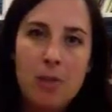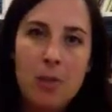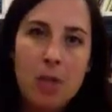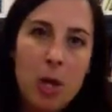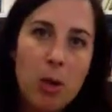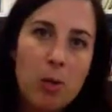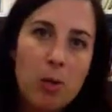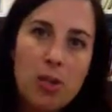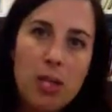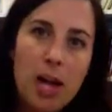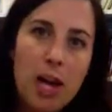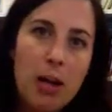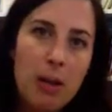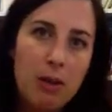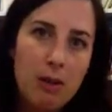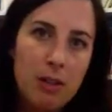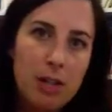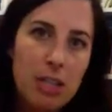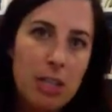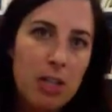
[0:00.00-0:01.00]
TOSA,
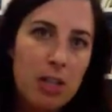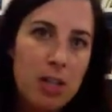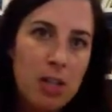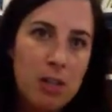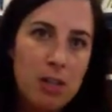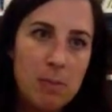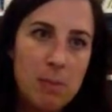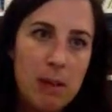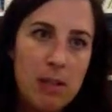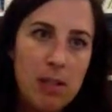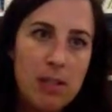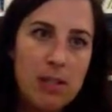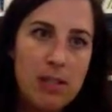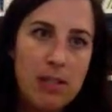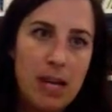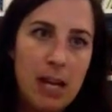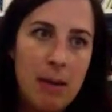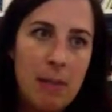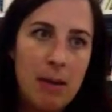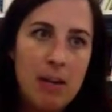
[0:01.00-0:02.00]
or Teacher on Special
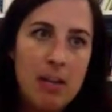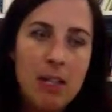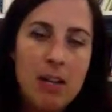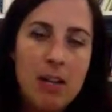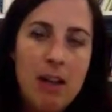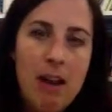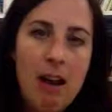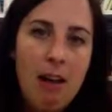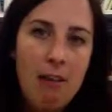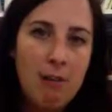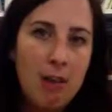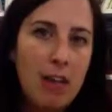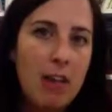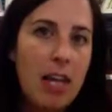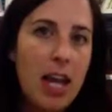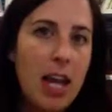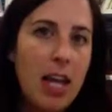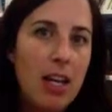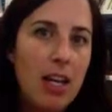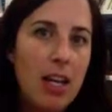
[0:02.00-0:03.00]
Assignment. I feel
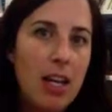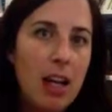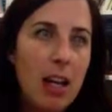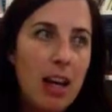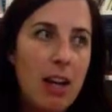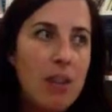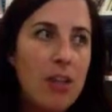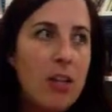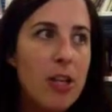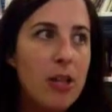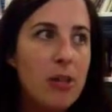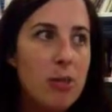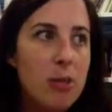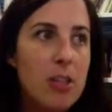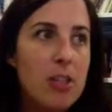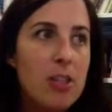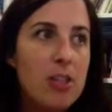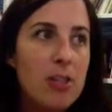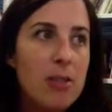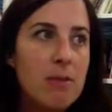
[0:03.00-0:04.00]
like in
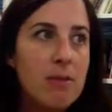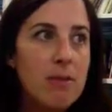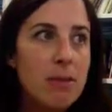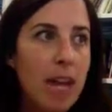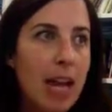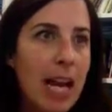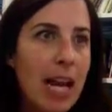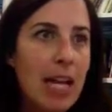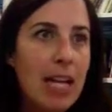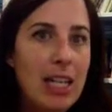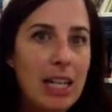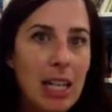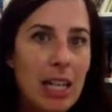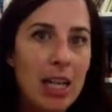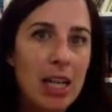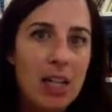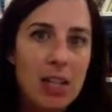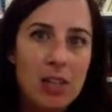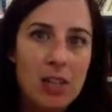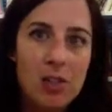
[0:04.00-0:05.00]
those 8
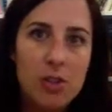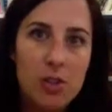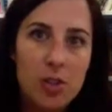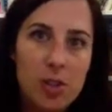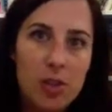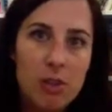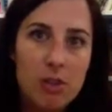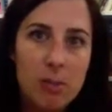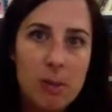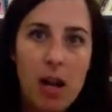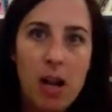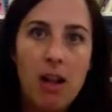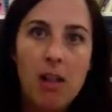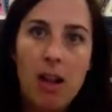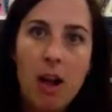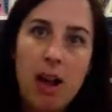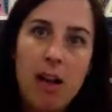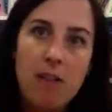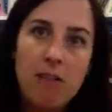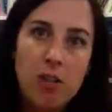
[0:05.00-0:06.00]
years, there's been a
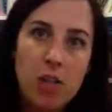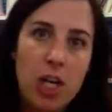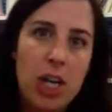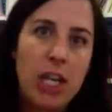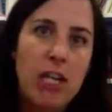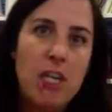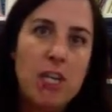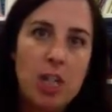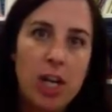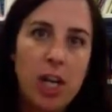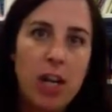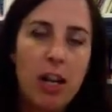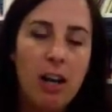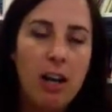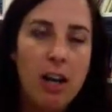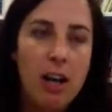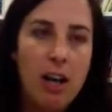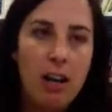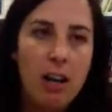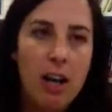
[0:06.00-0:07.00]
lot of changing,
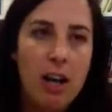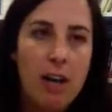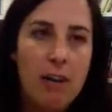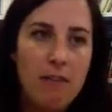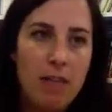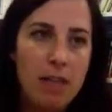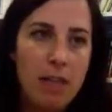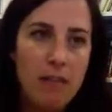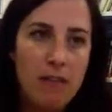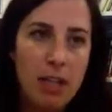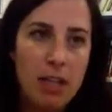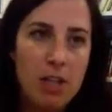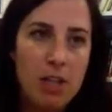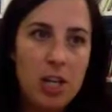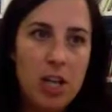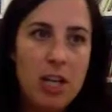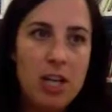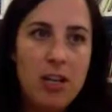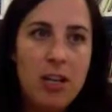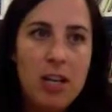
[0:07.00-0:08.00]
a lot of
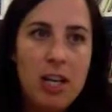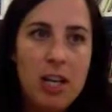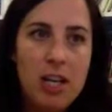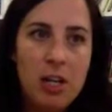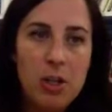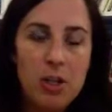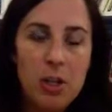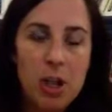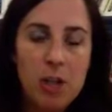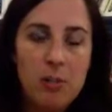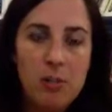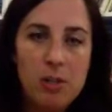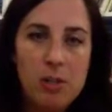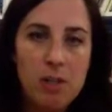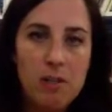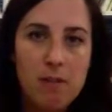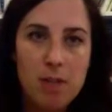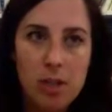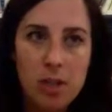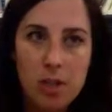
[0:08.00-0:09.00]
innovation in terms
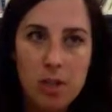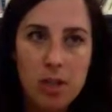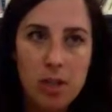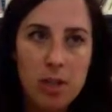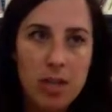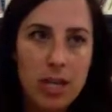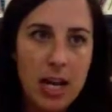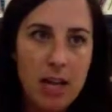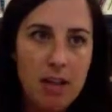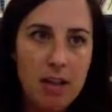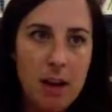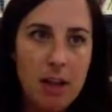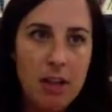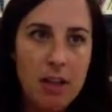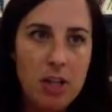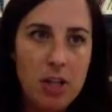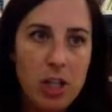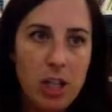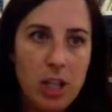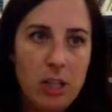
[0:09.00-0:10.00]
of digital
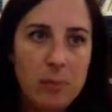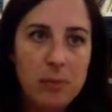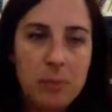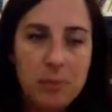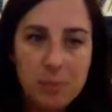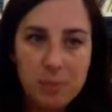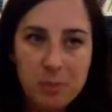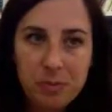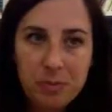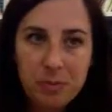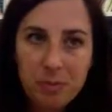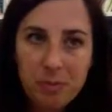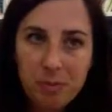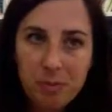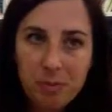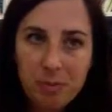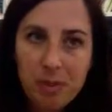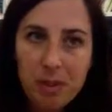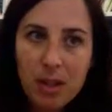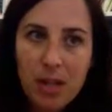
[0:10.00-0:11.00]
technology.
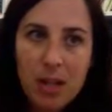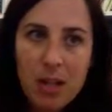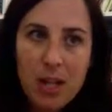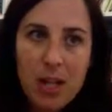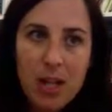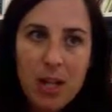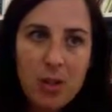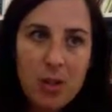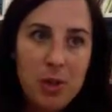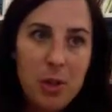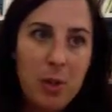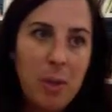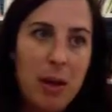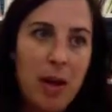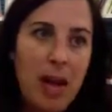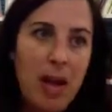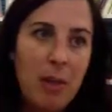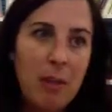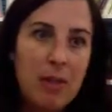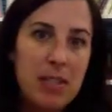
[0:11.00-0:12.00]
So when
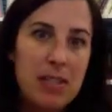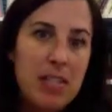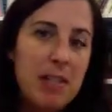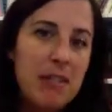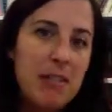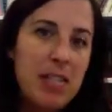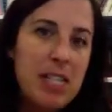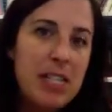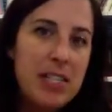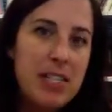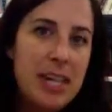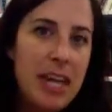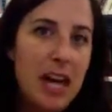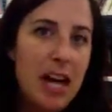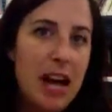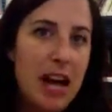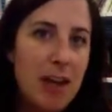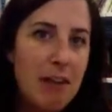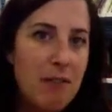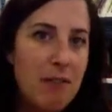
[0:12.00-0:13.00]
I was in
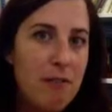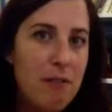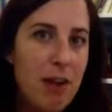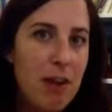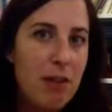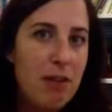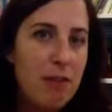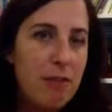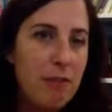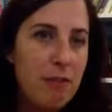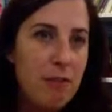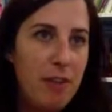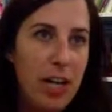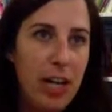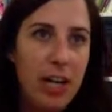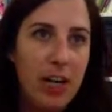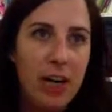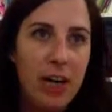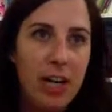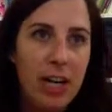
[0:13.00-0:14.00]
Vista, I felt
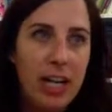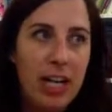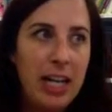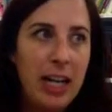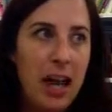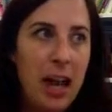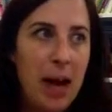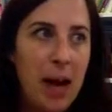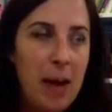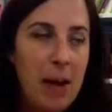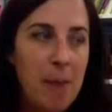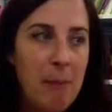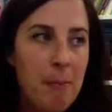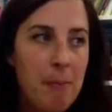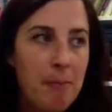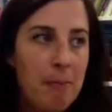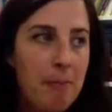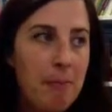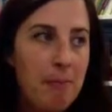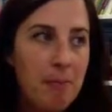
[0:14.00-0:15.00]
very, I